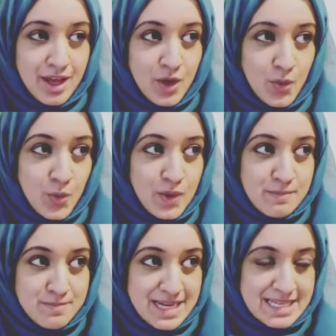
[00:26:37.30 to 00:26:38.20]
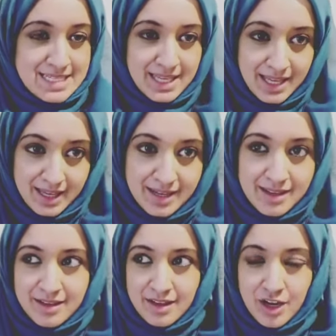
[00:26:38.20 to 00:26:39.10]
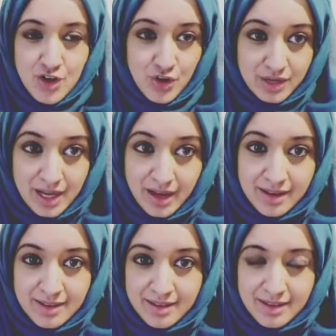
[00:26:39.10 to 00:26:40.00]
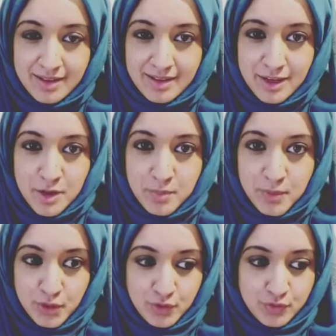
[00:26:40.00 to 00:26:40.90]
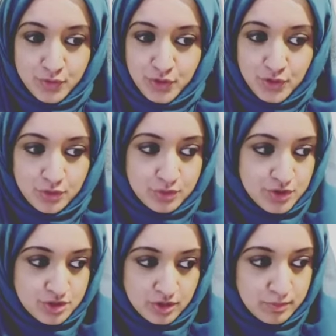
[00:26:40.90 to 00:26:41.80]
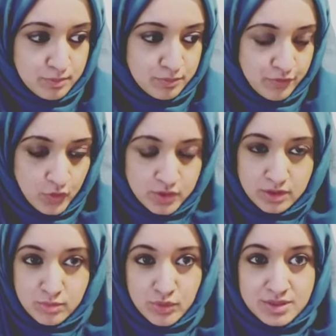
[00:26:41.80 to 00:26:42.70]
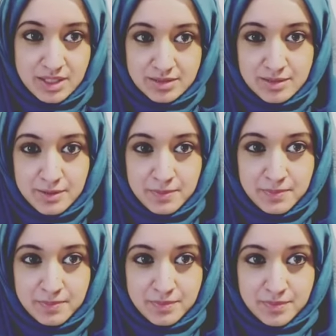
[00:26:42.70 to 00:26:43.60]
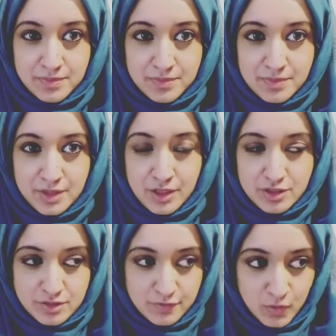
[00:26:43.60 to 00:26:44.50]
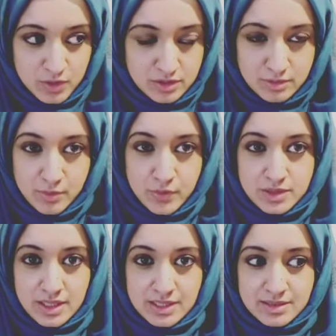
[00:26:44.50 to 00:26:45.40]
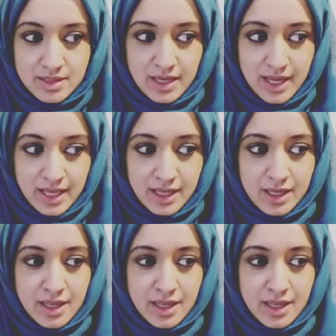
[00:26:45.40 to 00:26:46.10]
or it may take longer. But you just got to focus on the process. You got to just focus on the process that, hey,